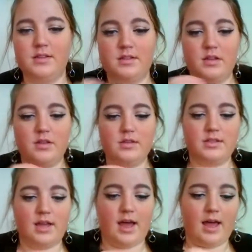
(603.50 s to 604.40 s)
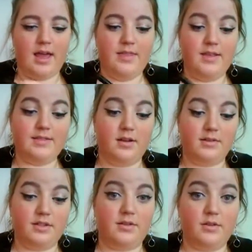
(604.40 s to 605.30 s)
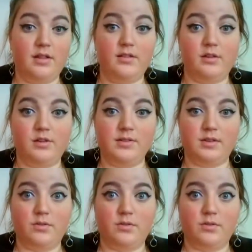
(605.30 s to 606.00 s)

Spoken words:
So there's that. And this also a really